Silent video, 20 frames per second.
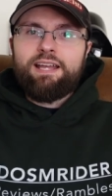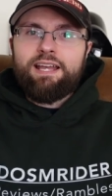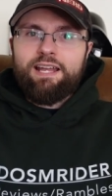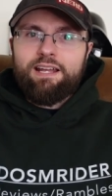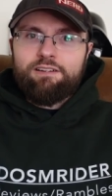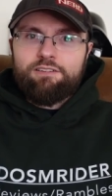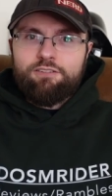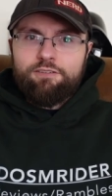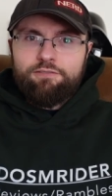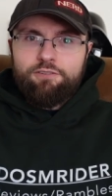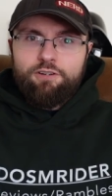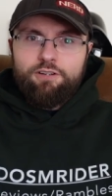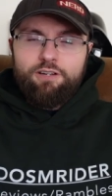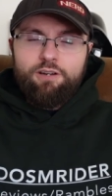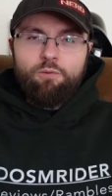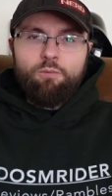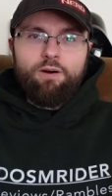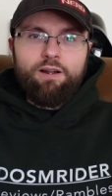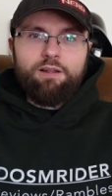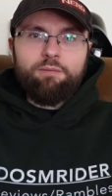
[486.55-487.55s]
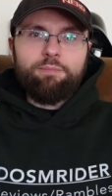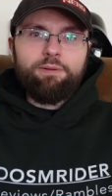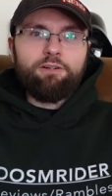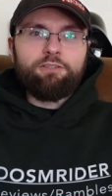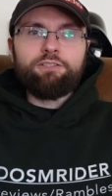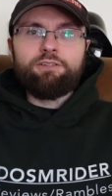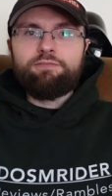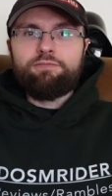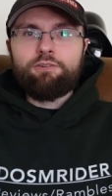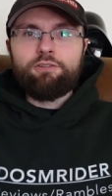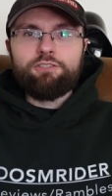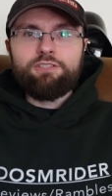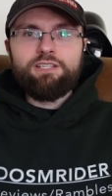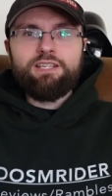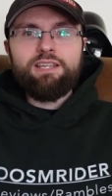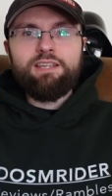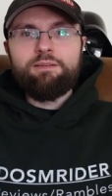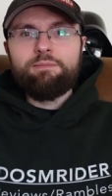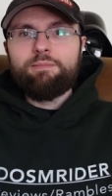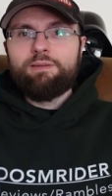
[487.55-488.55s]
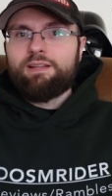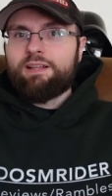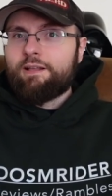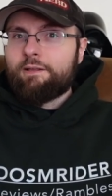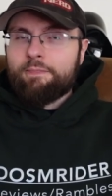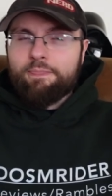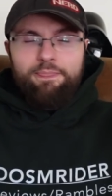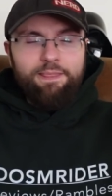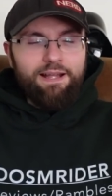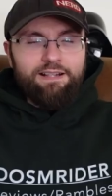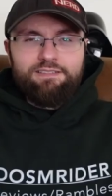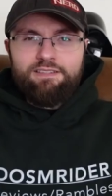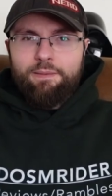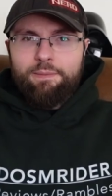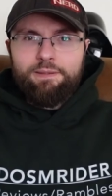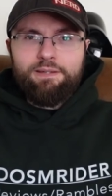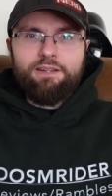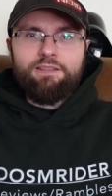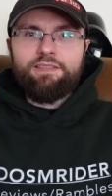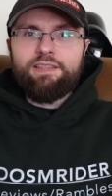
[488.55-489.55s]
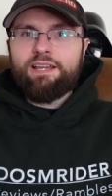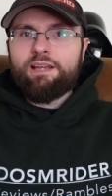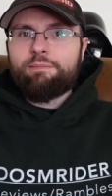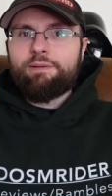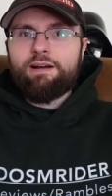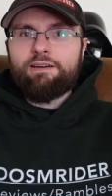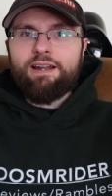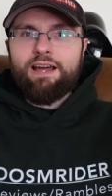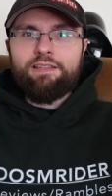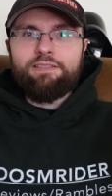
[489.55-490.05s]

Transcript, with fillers: And if you're going to want to build a full team, that's something to think about.